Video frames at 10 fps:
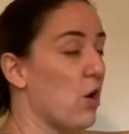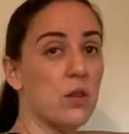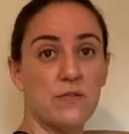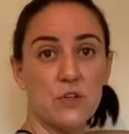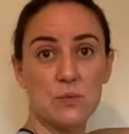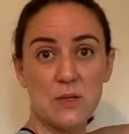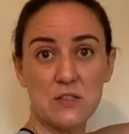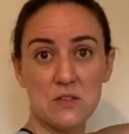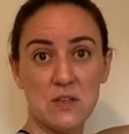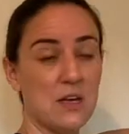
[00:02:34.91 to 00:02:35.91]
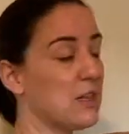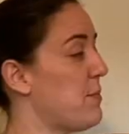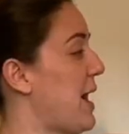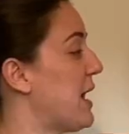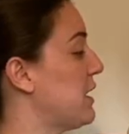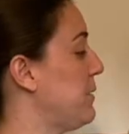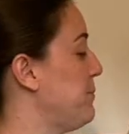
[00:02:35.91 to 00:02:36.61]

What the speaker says: All of those muscles along the back.